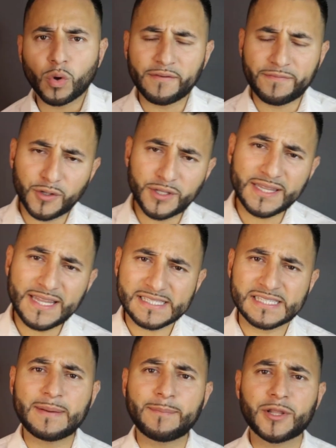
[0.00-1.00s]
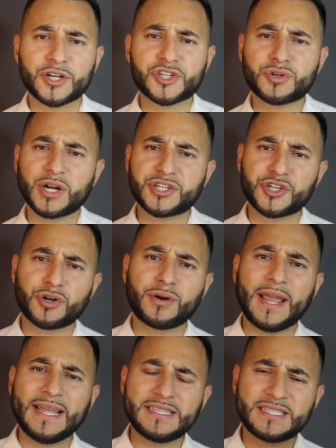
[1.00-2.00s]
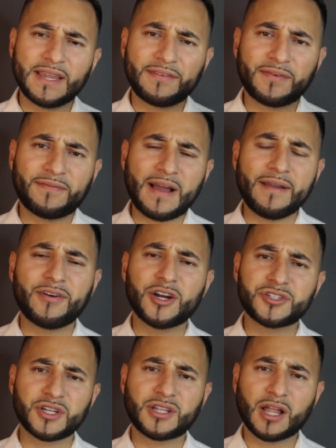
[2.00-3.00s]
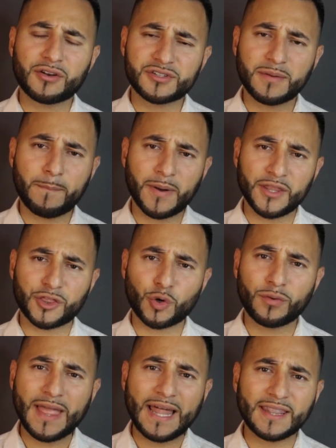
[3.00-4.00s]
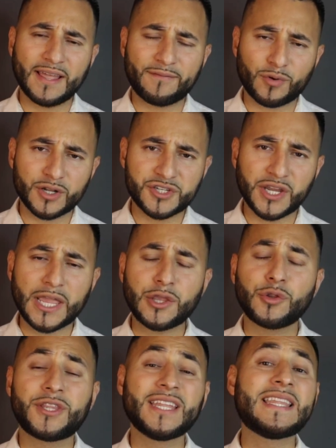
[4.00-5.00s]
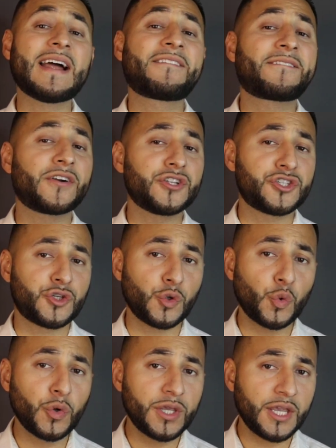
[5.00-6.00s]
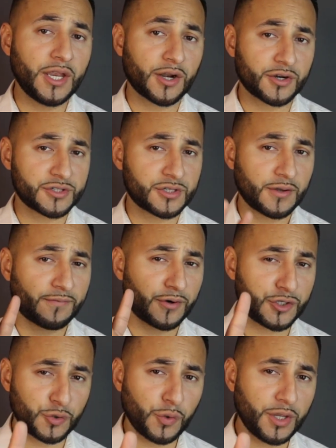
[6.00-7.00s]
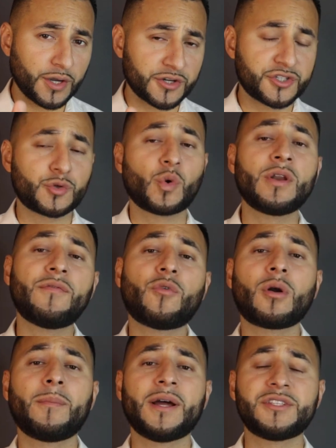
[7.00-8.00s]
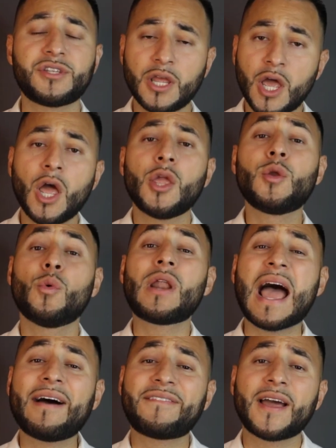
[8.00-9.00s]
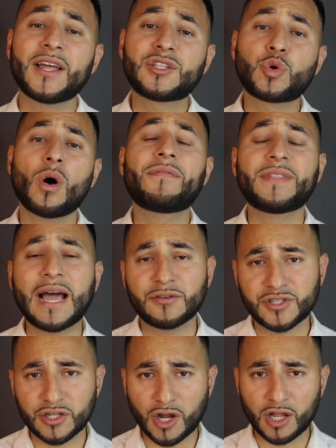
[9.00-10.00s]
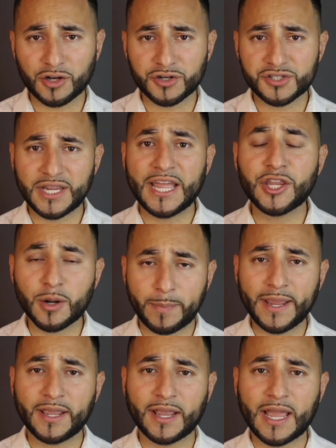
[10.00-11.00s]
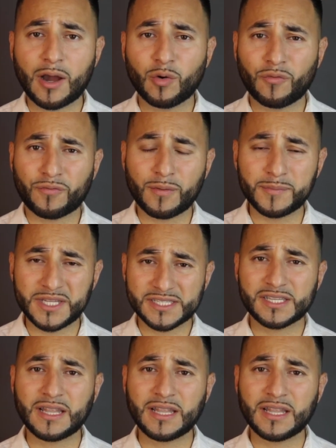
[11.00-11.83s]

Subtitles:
Well, if you did that similar structure and saved $500 a month through that leverage, and you did that for two years, 24 months, you would have $12,000 in your bank account from this